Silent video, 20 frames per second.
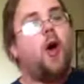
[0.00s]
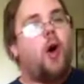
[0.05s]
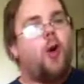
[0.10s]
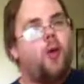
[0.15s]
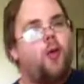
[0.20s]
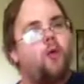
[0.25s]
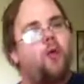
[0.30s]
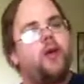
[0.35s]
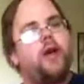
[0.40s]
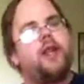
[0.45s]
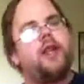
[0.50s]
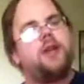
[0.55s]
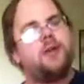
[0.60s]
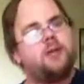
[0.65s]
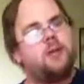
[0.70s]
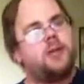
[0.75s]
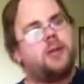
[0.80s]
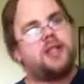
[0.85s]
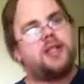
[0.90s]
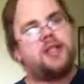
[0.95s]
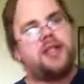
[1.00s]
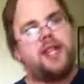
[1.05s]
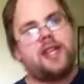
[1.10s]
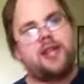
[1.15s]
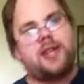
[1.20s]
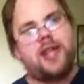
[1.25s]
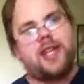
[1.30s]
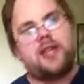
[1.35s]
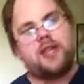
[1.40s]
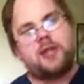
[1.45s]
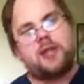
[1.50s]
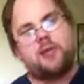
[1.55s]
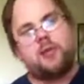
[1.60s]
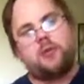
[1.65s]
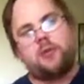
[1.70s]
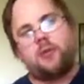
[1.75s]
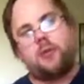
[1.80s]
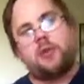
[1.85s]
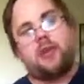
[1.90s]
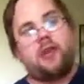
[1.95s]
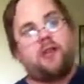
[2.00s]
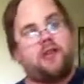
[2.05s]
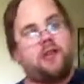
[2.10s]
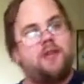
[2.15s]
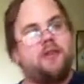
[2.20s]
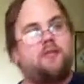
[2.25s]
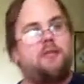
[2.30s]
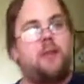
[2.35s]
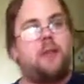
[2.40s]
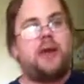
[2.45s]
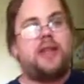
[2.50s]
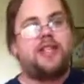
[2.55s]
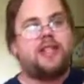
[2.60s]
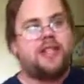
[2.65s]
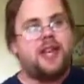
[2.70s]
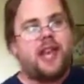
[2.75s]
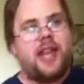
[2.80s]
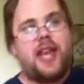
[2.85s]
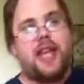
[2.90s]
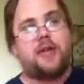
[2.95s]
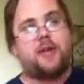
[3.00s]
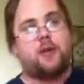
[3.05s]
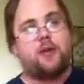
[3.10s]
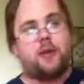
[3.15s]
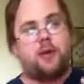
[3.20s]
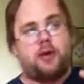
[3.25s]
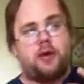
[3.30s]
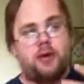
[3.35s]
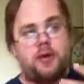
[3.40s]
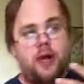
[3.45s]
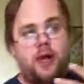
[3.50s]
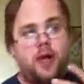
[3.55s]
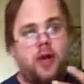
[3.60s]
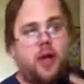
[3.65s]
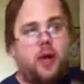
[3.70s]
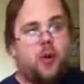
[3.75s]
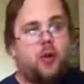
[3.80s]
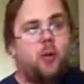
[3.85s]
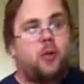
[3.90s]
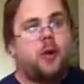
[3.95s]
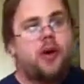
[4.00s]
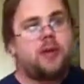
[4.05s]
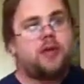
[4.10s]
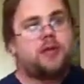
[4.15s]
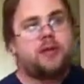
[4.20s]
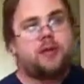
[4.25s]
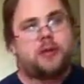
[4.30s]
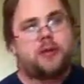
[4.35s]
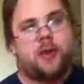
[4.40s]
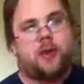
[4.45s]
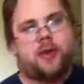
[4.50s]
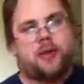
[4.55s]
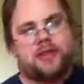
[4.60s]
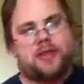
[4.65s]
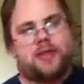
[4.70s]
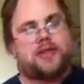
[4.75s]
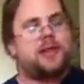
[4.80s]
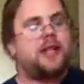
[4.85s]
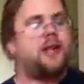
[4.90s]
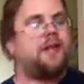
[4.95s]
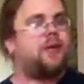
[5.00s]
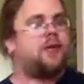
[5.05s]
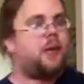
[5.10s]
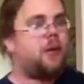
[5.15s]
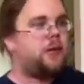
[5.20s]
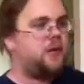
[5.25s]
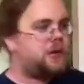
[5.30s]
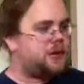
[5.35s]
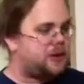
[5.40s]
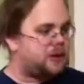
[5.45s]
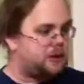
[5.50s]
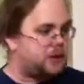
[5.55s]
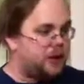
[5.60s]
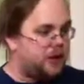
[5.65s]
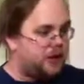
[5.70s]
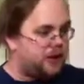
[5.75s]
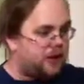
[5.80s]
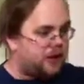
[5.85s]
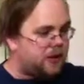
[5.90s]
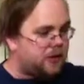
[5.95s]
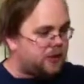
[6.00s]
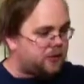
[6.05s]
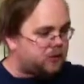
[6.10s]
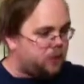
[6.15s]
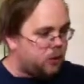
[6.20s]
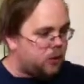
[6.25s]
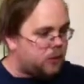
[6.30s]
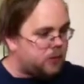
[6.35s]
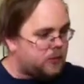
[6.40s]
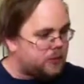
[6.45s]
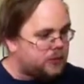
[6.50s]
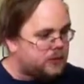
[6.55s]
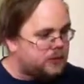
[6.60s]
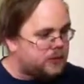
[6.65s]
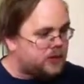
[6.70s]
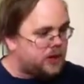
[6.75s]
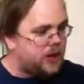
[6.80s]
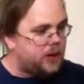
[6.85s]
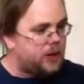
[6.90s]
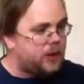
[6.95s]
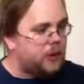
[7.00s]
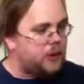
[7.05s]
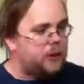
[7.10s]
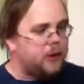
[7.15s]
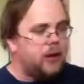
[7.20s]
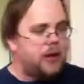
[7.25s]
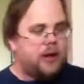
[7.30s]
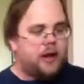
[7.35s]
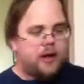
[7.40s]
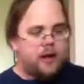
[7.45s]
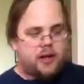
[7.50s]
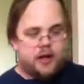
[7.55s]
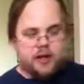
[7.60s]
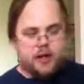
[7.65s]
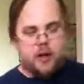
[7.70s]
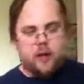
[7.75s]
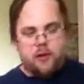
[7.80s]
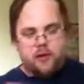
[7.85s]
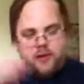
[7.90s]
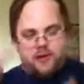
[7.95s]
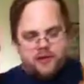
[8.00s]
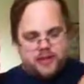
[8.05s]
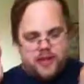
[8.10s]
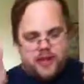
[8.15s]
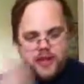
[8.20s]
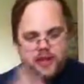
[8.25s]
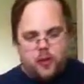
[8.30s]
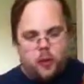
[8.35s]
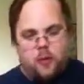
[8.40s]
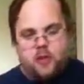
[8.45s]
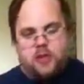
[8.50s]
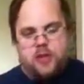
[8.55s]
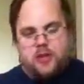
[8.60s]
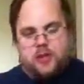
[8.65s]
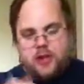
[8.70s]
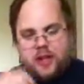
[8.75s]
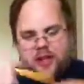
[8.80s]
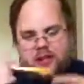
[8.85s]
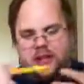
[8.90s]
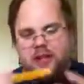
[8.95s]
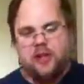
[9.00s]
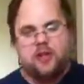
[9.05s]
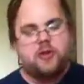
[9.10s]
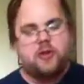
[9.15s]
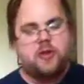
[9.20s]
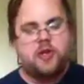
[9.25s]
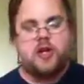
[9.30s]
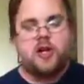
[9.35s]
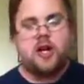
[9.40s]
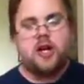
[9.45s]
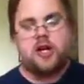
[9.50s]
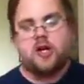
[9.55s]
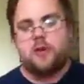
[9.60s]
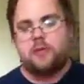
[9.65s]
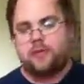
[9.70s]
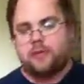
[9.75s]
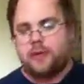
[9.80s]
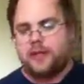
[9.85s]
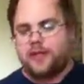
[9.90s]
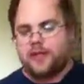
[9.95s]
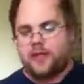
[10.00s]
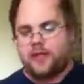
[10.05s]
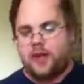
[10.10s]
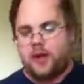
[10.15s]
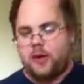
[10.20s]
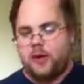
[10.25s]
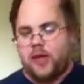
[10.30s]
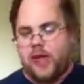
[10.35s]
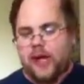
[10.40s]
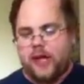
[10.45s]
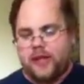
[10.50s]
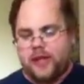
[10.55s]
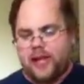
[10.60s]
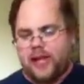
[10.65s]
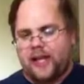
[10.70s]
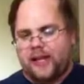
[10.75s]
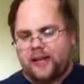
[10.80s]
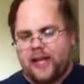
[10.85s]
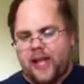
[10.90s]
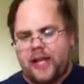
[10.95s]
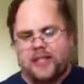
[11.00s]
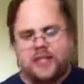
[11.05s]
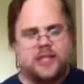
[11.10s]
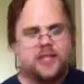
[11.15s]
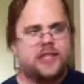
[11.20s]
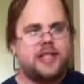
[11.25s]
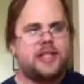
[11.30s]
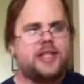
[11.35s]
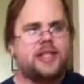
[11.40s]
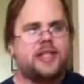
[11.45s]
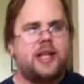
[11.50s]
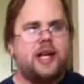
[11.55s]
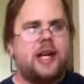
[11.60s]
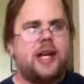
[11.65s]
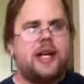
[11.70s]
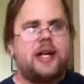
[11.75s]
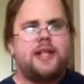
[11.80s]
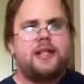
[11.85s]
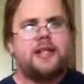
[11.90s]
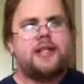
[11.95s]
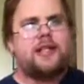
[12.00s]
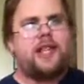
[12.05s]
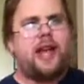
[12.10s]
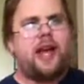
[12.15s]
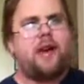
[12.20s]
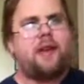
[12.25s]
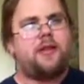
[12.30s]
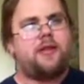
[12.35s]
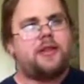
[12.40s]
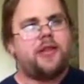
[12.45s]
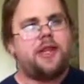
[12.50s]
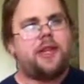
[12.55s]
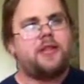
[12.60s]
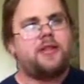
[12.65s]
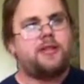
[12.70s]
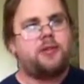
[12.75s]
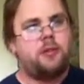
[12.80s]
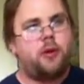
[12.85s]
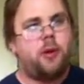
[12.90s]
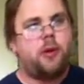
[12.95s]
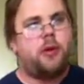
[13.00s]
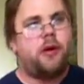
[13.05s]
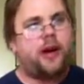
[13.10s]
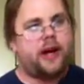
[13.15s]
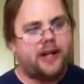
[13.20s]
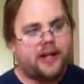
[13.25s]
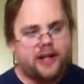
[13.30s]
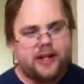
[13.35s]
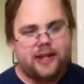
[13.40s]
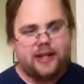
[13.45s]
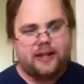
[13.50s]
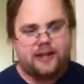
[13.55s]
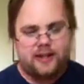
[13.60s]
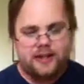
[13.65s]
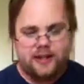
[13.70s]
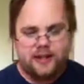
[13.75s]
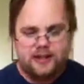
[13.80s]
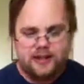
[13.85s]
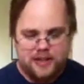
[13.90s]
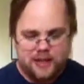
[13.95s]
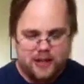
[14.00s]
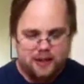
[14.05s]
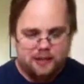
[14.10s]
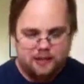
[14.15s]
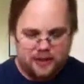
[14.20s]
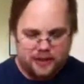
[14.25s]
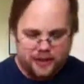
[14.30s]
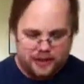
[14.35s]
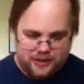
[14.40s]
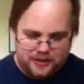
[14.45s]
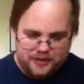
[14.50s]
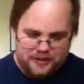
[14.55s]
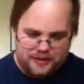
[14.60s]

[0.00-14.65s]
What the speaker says: really wish that you would have embraced the hate on Wrestletalk instead of going to another formal show. Instead of going to another show. But that's just how things roll, I guess, huh, JB?